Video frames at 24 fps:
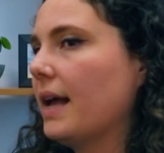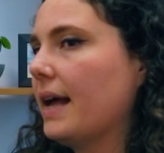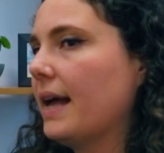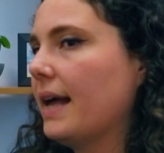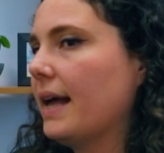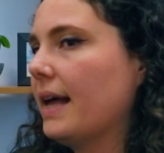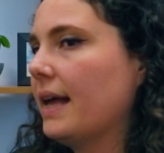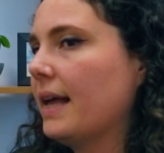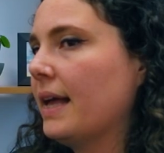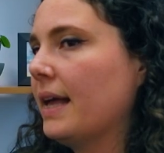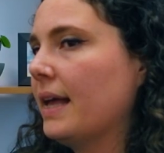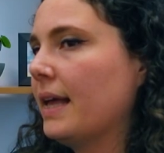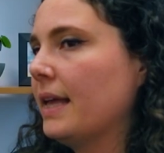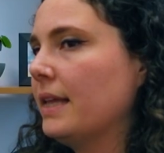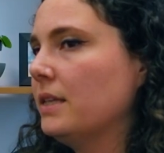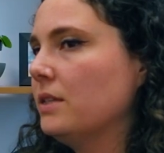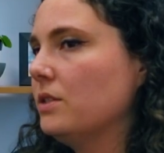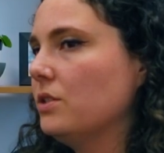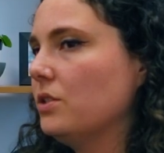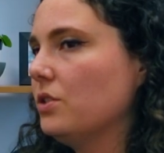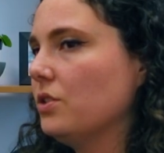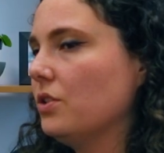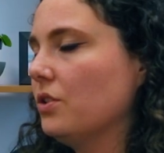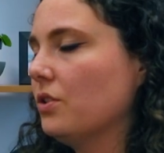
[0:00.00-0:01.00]

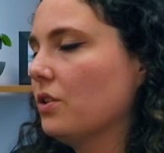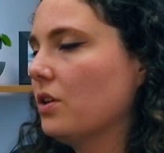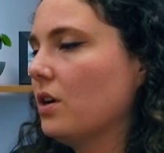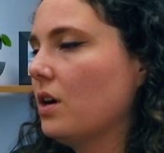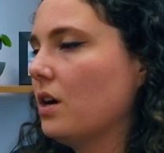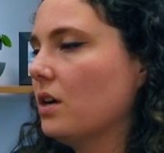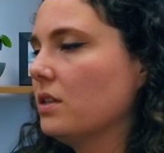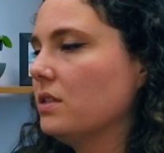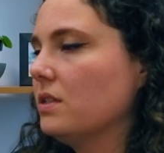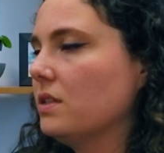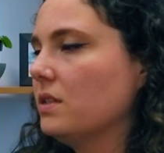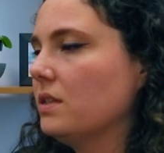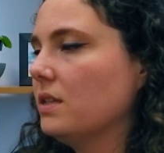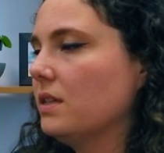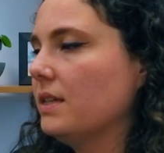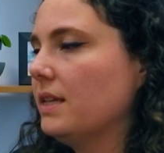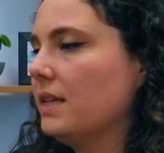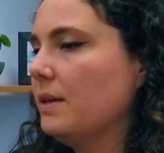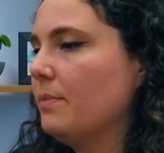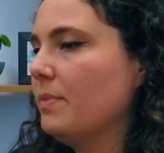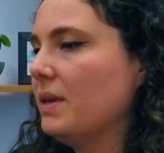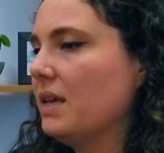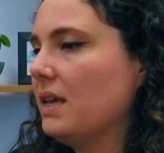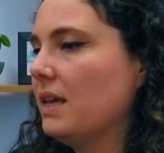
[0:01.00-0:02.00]
and you're
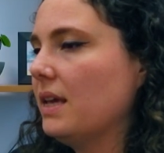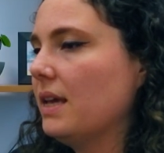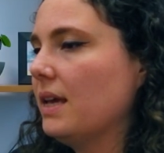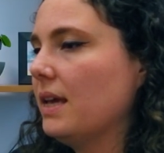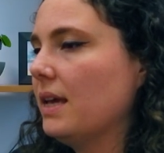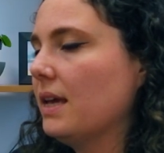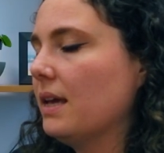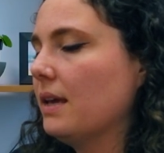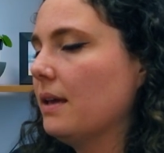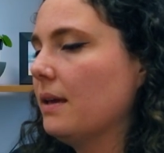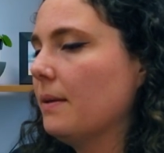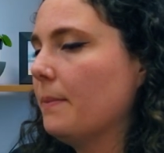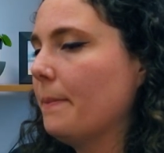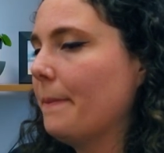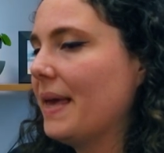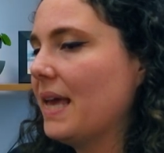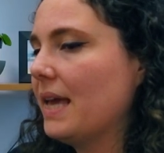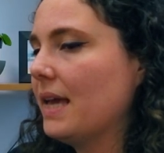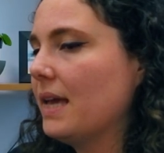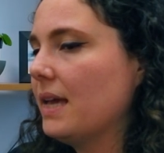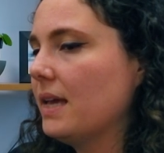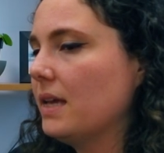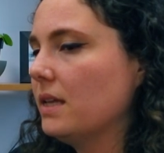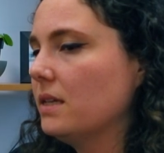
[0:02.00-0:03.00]
constantly being
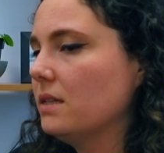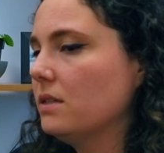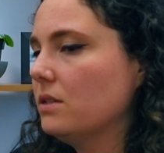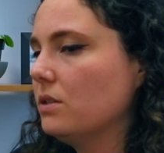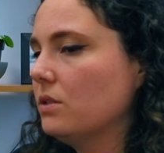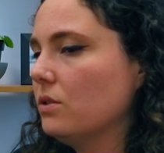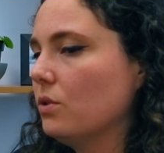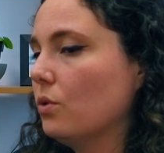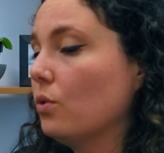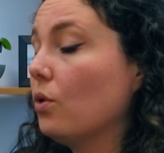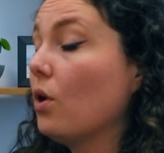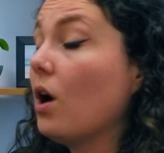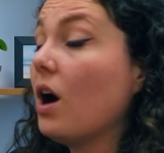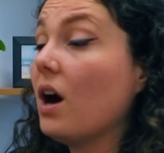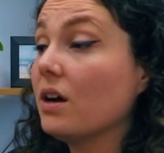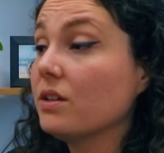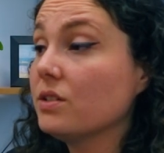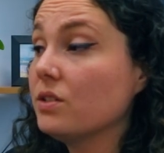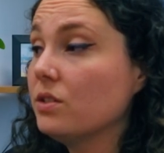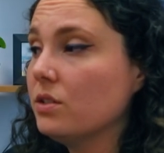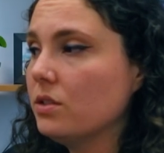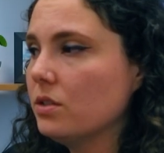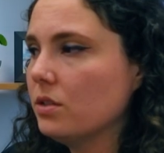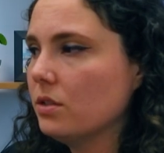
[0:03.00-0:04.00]
made or
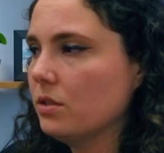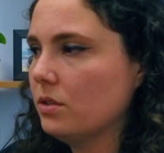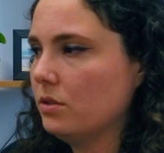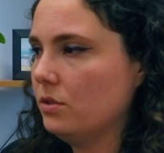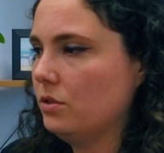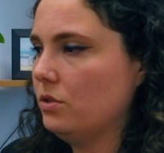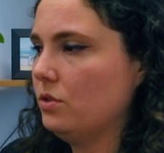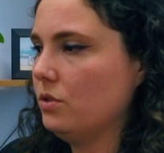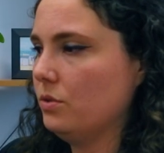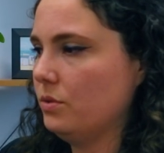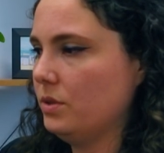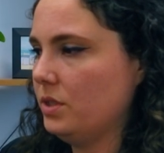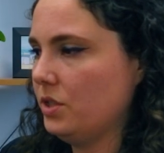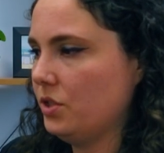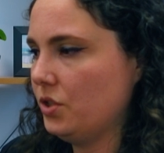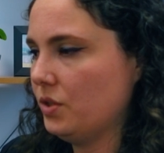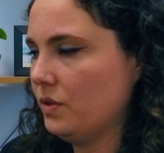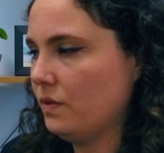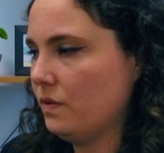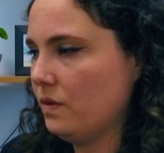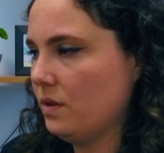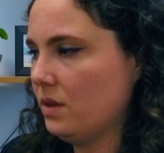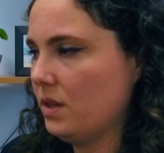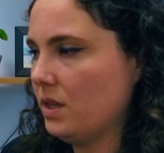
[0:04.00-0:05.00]
asked to
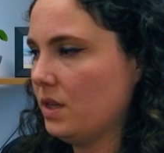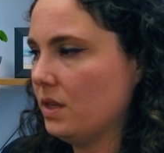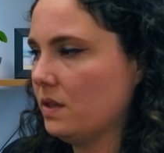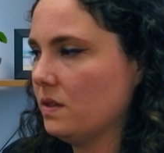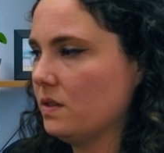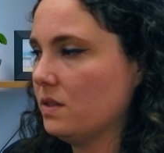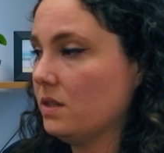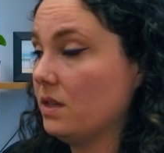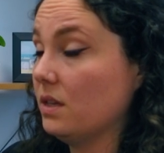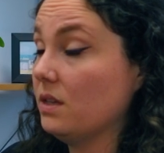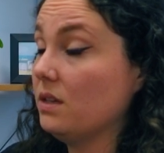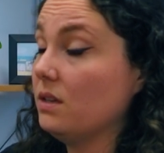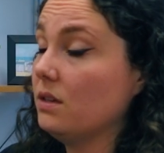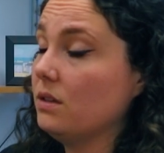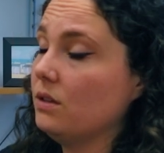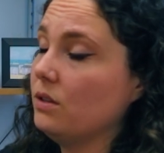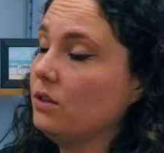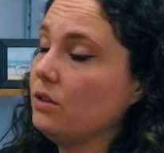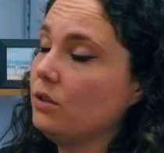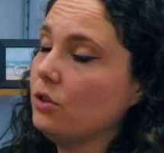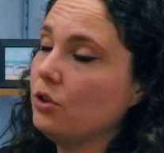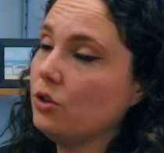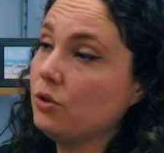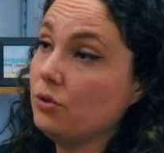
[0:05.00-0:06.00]
audition for things that
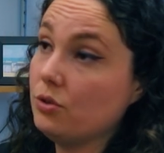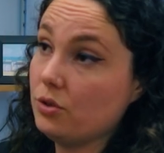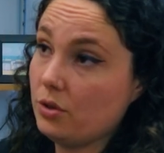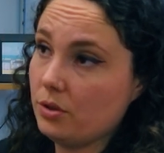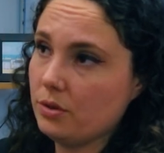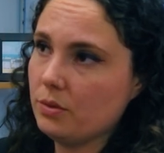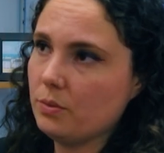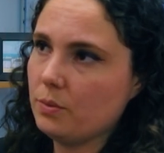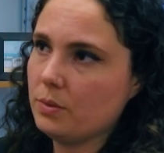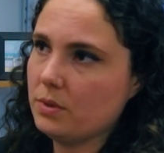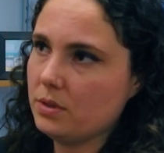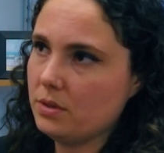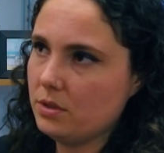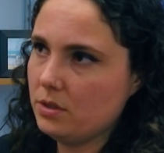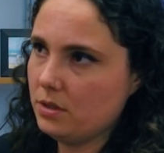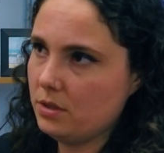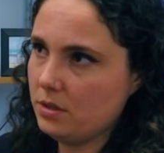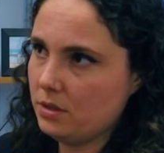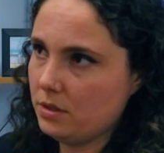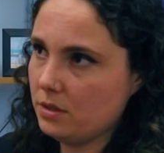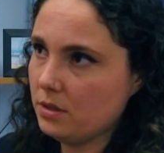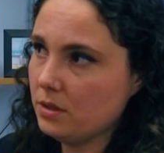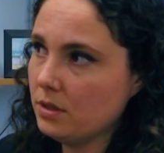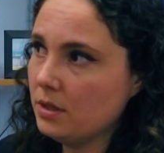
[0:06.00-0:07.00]
you don't want to
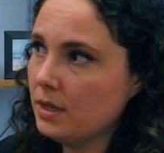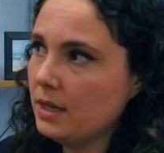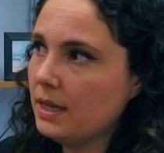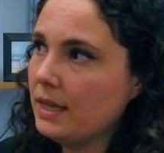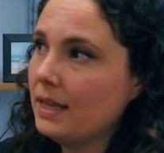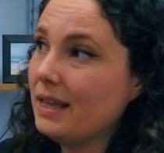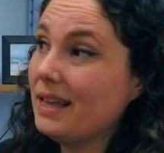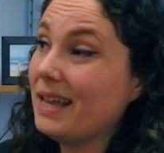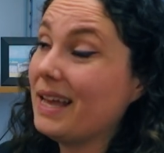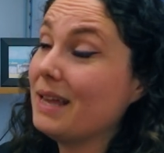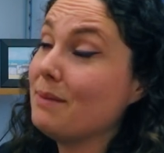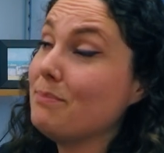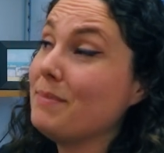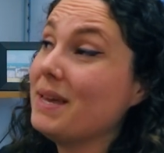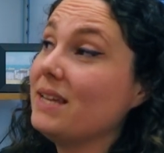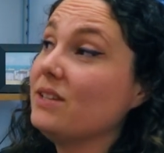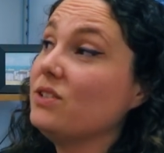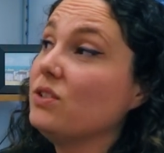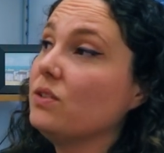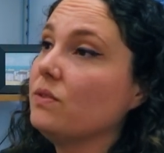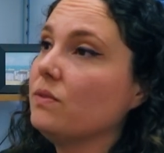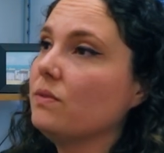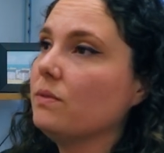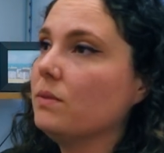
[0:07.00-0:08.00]
do and
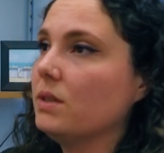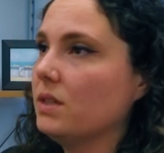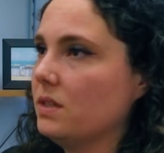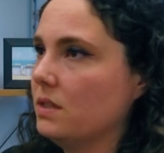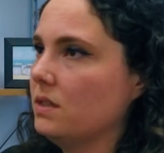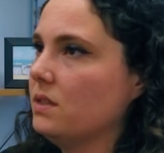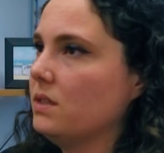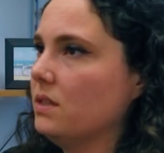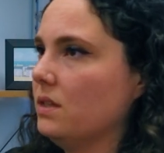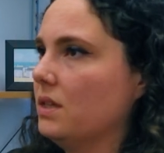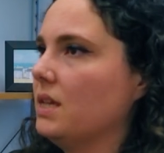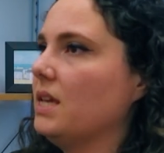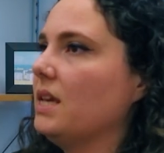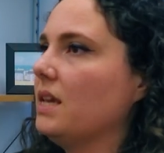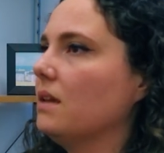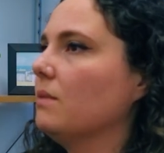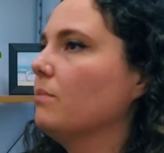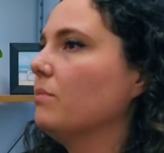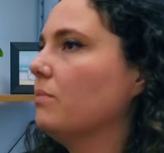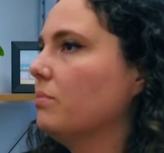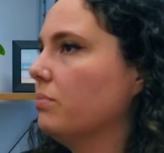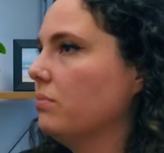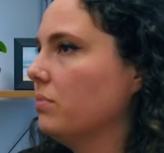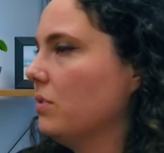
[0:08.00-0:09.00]
made to, this is the key,